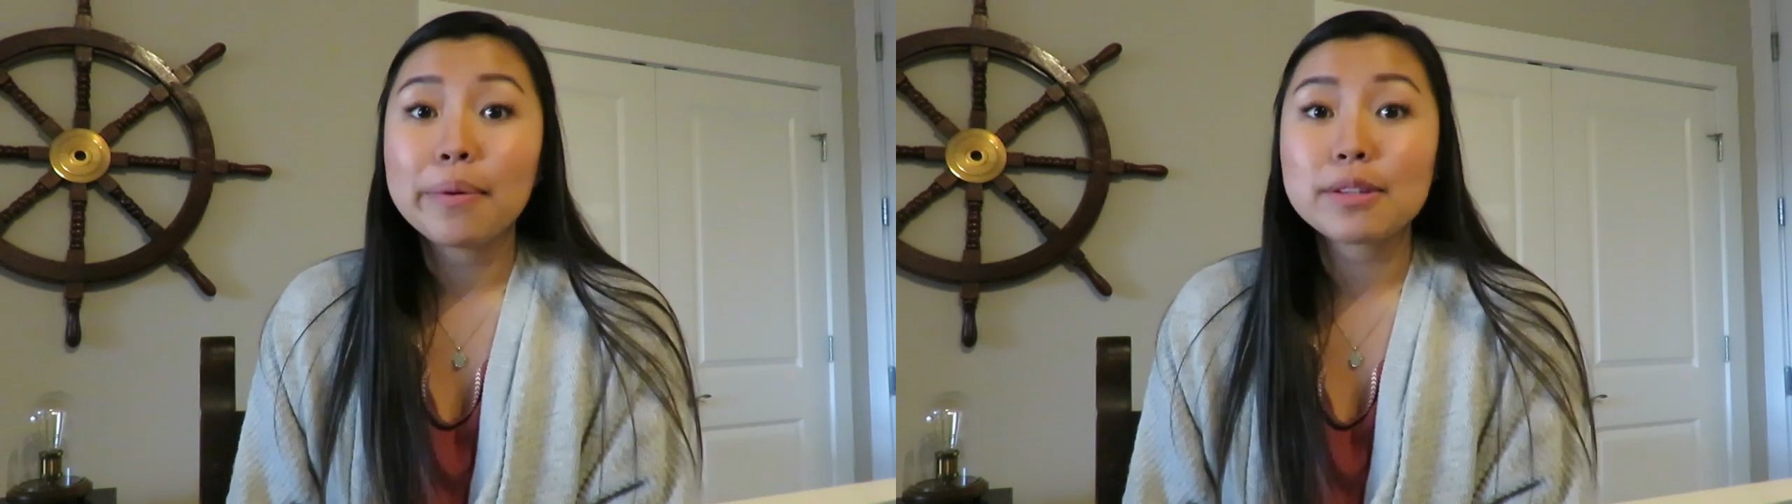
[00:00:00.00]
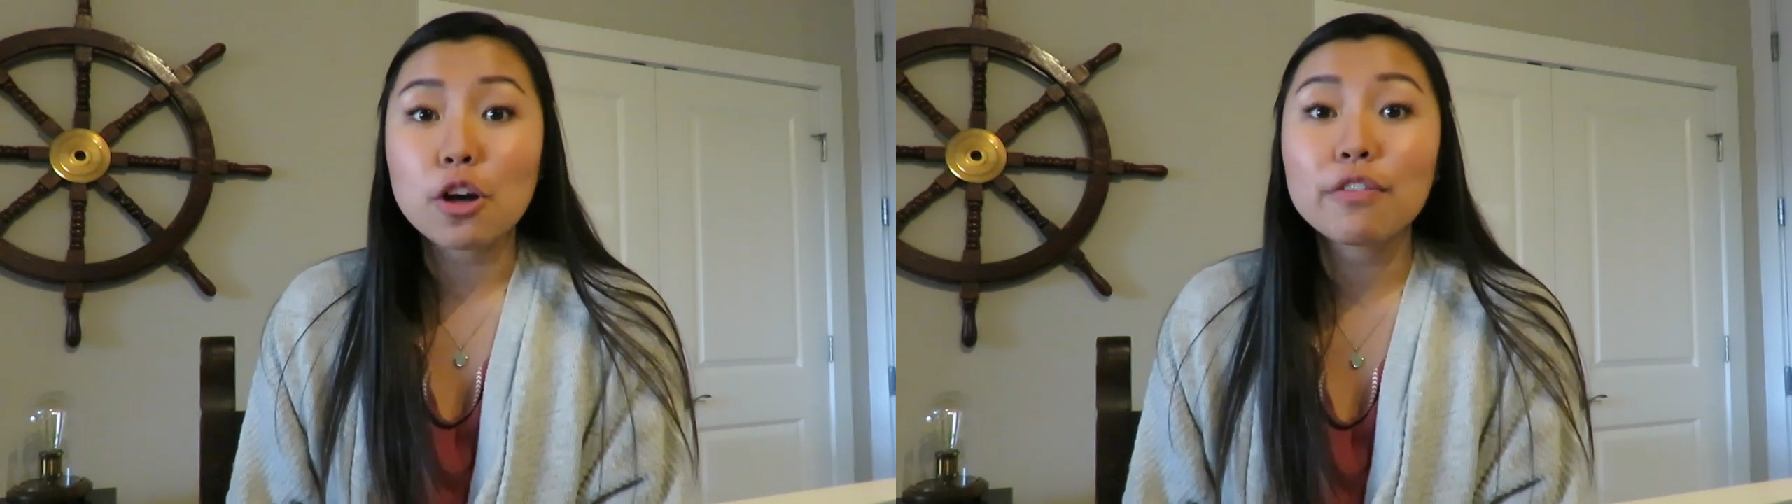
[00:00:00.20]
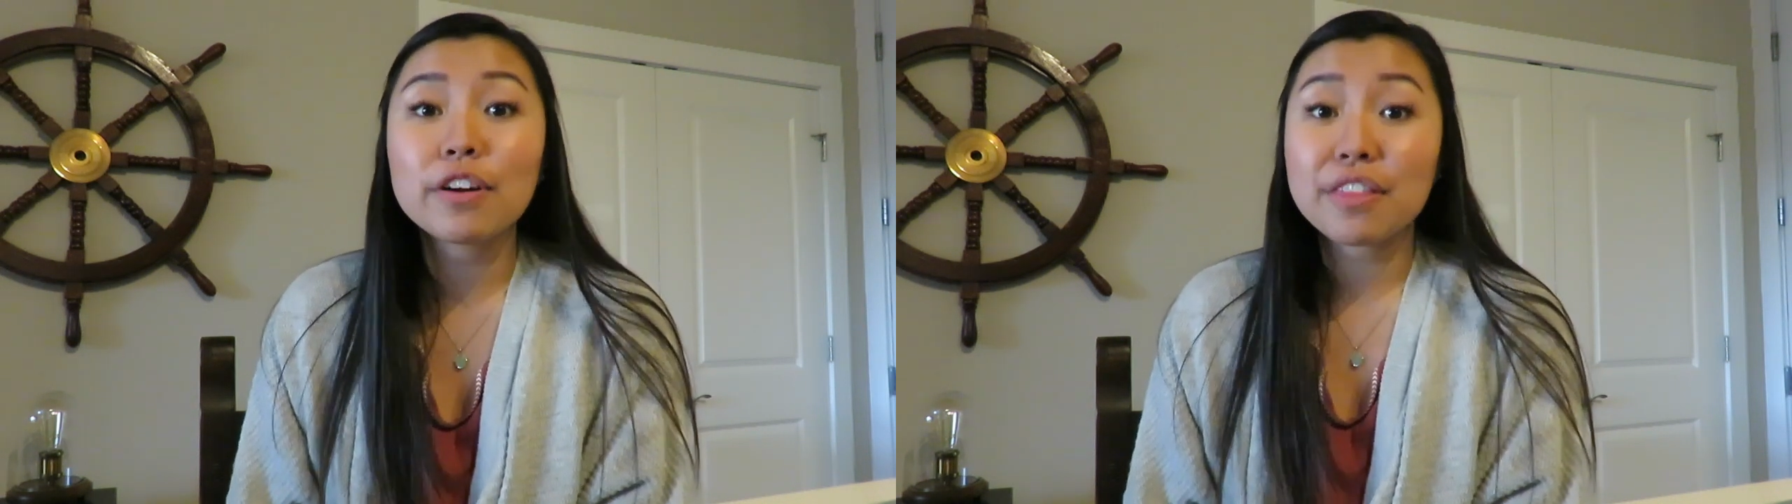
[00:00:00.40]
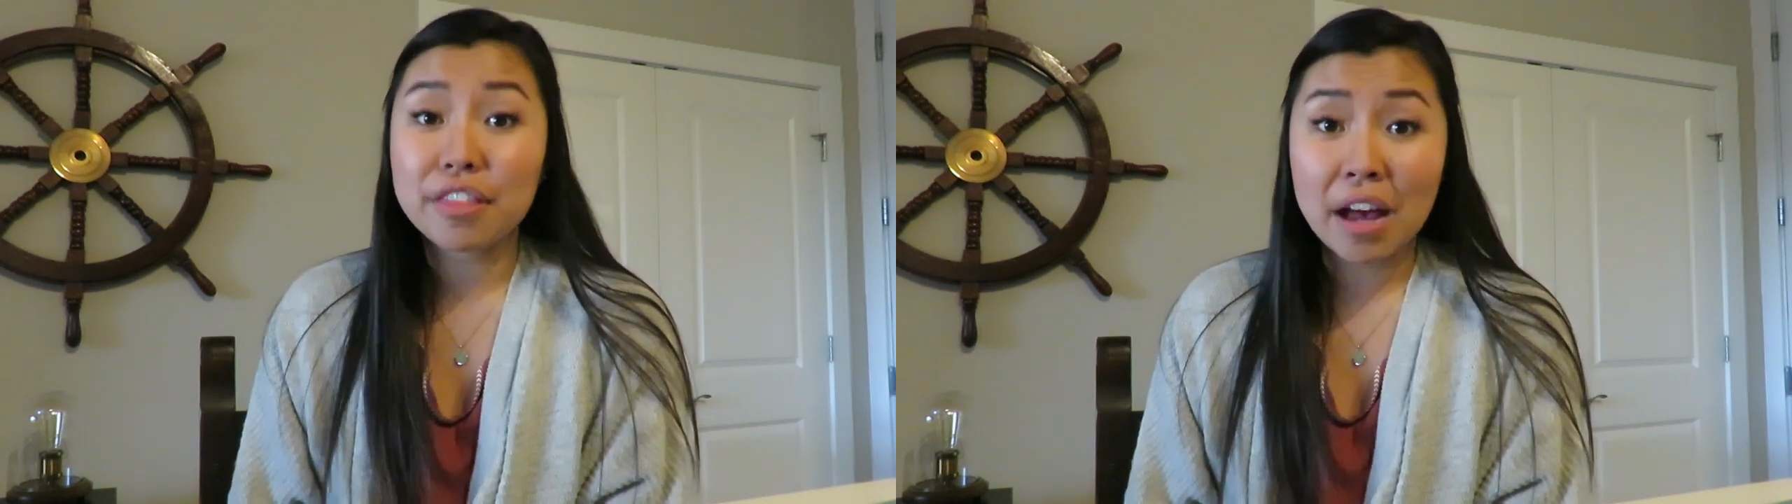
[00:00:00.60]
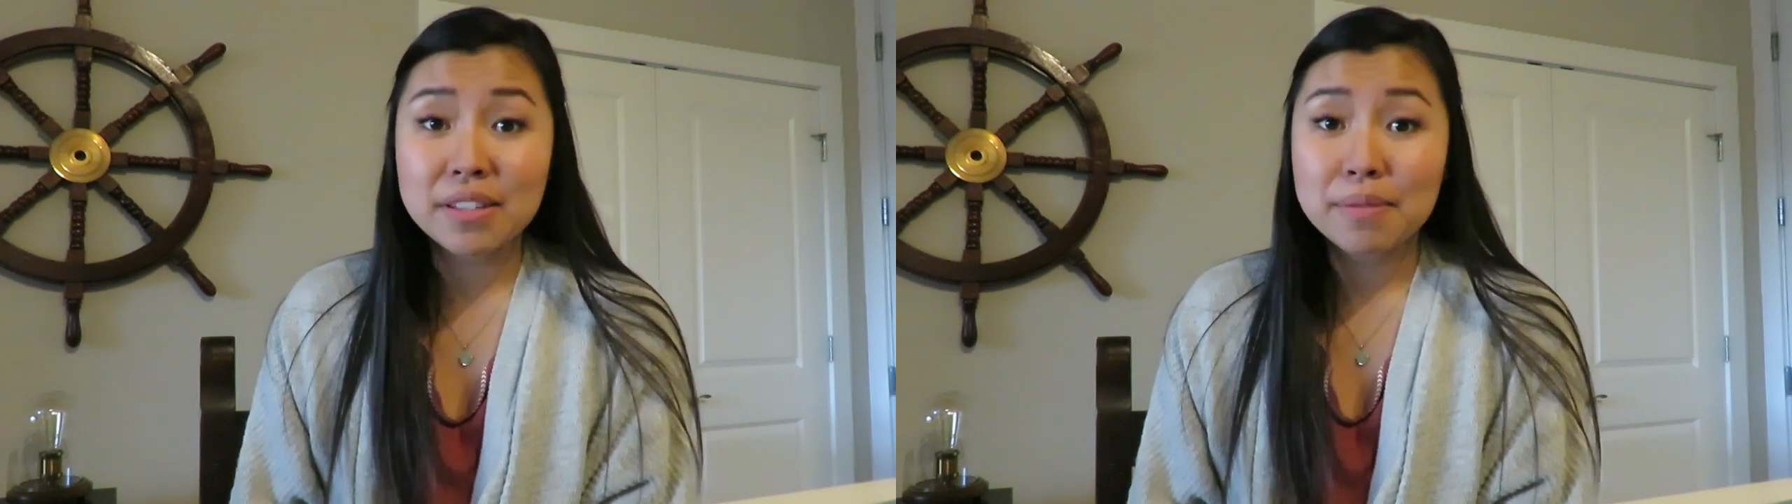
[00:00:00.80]
was over
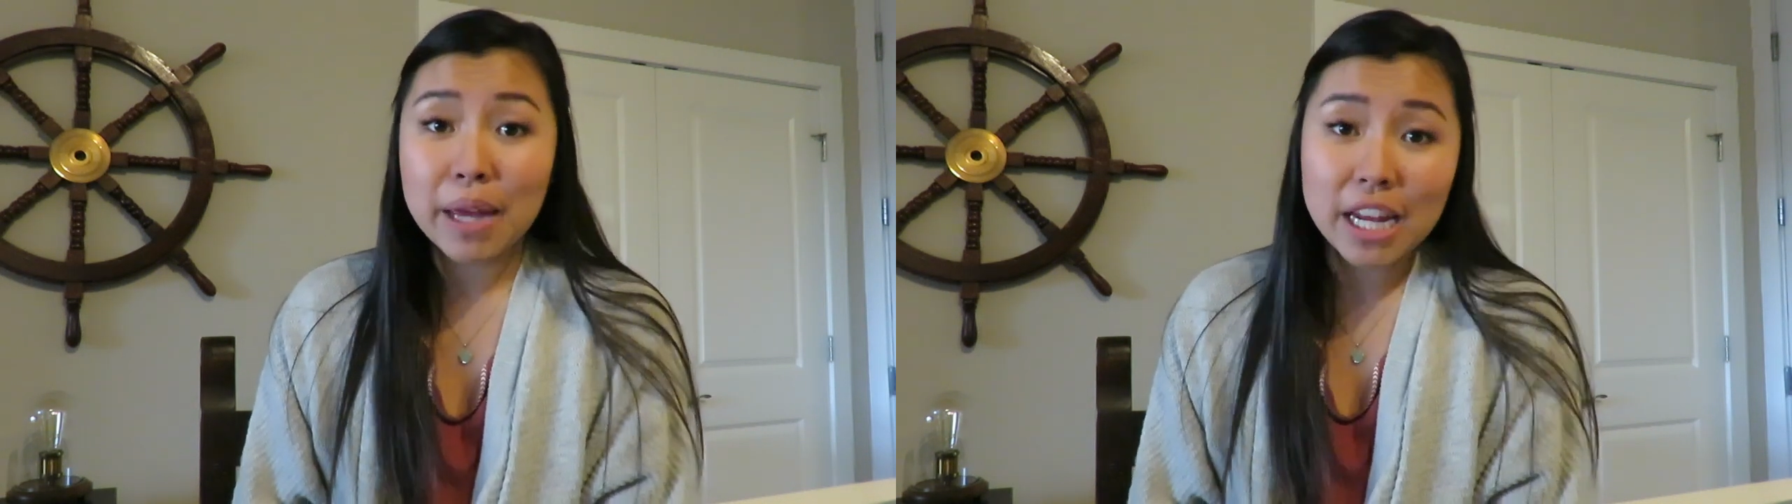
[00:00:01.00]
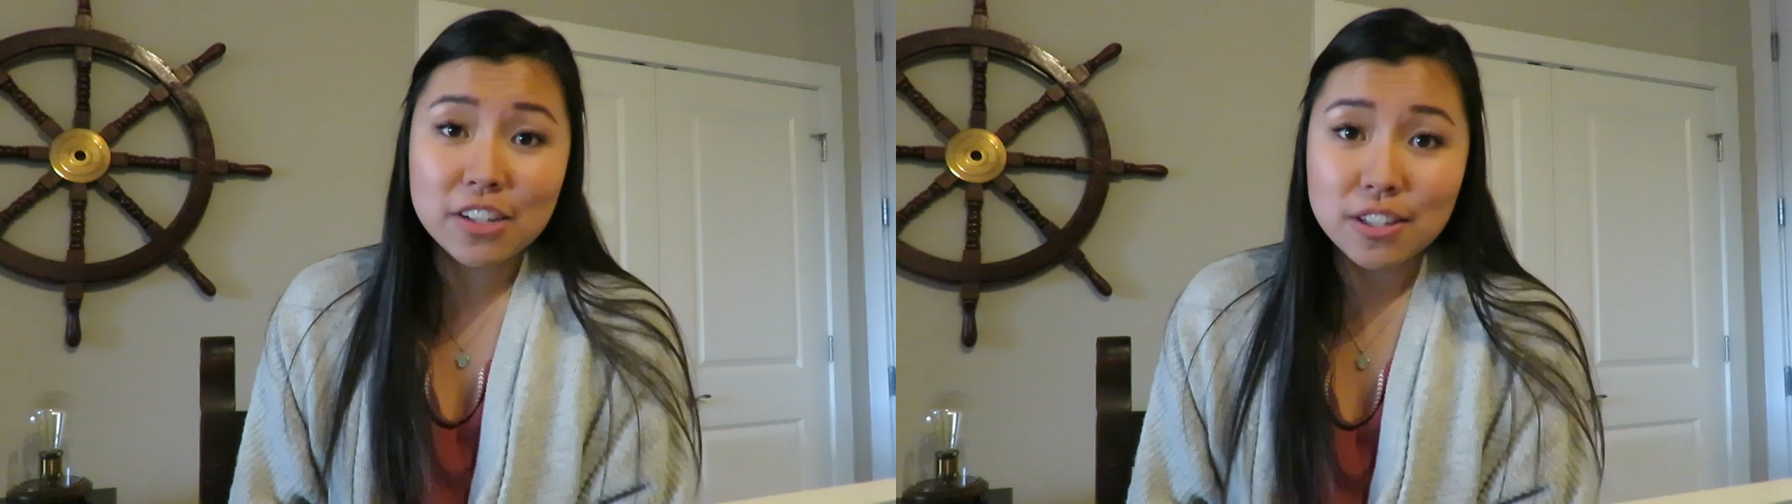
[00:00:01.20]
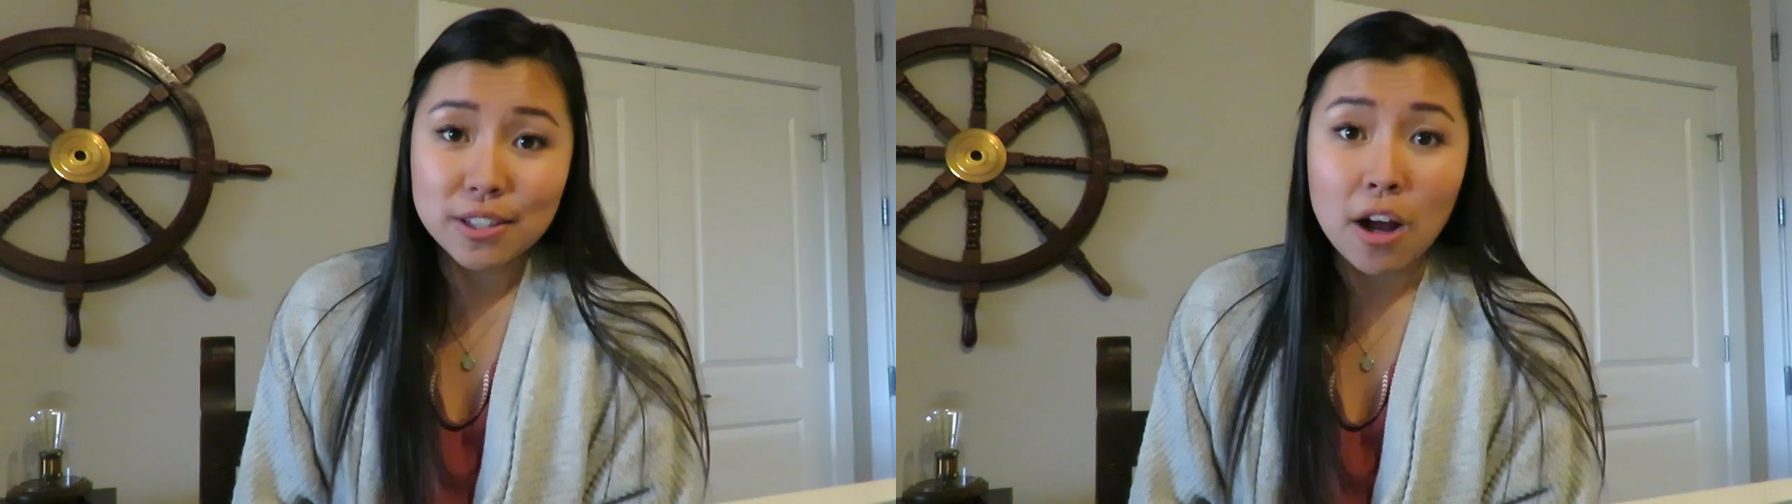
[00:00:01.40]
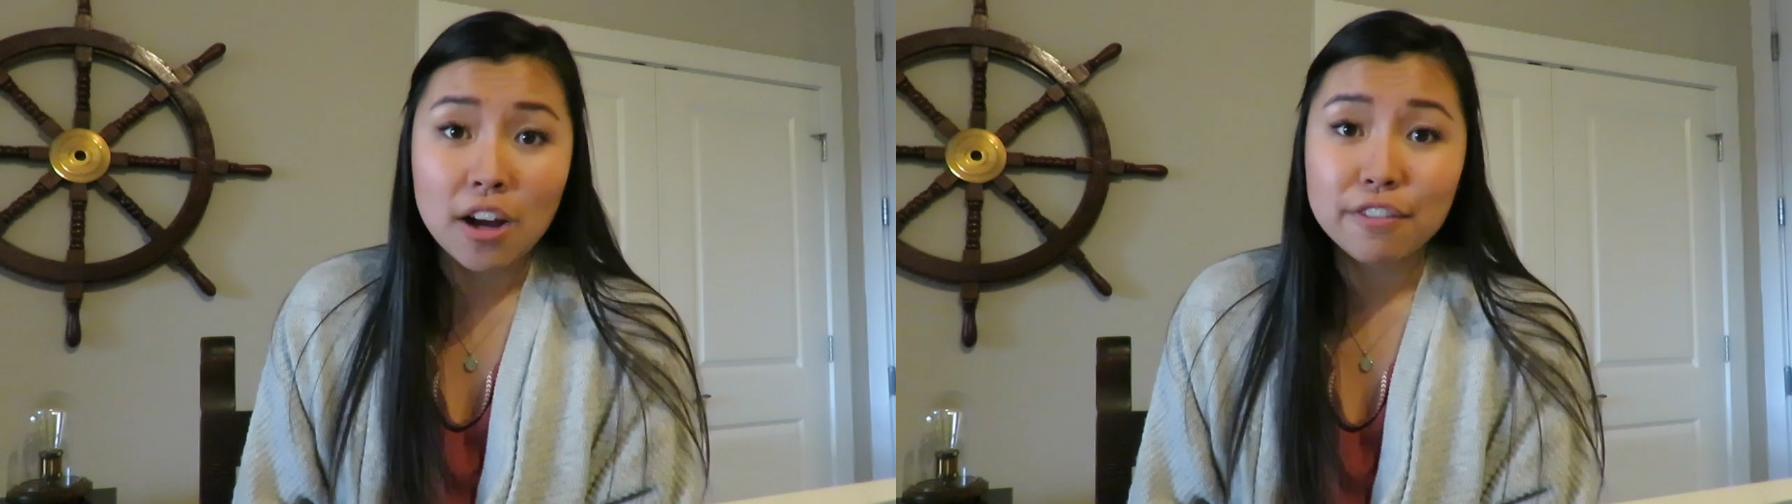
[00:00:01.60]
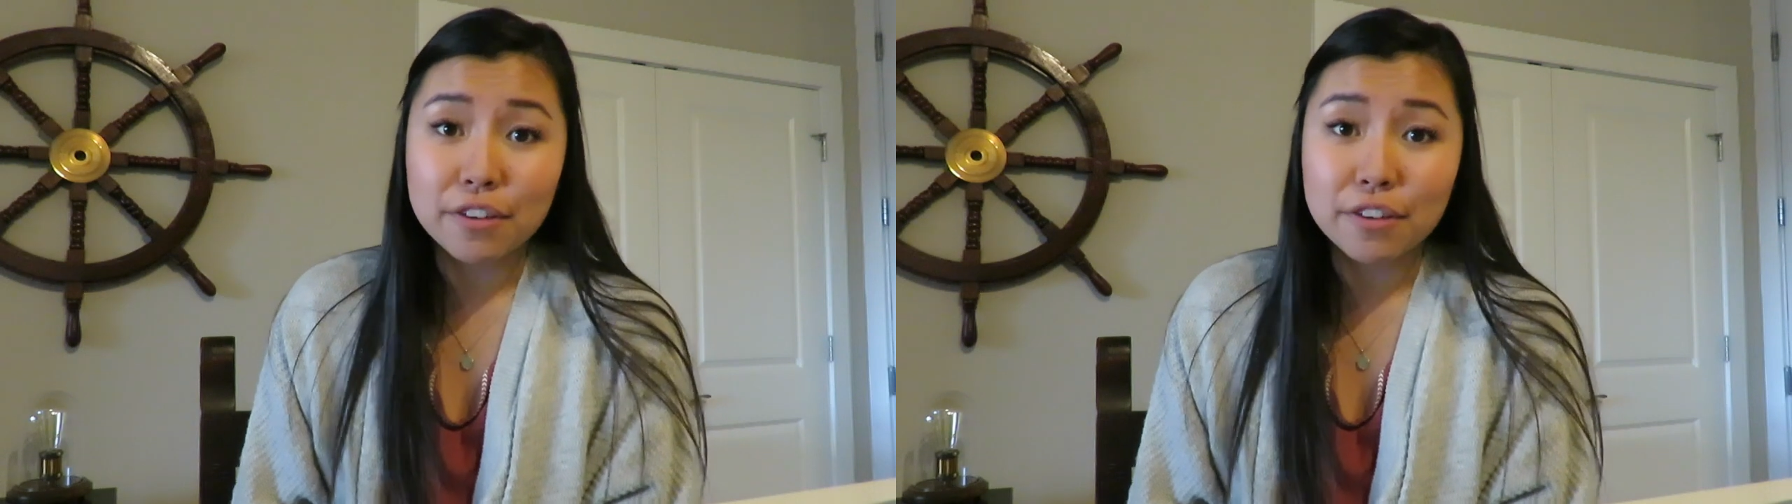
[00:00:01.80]
1,000 pages long